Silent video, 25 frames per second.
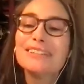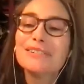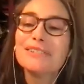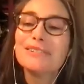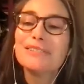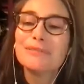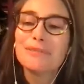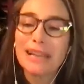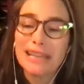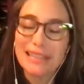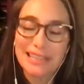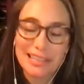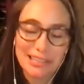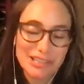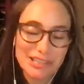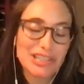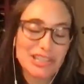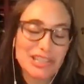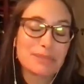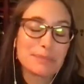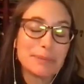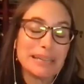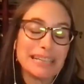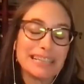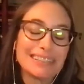way that she
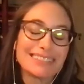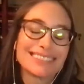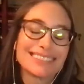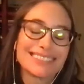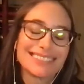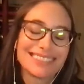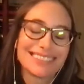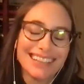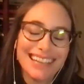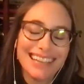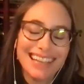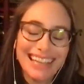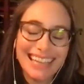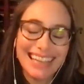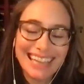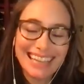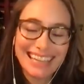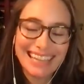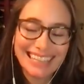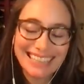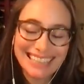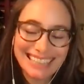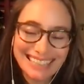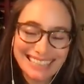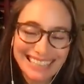speaks
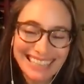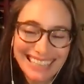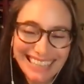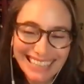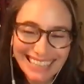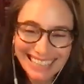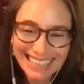and,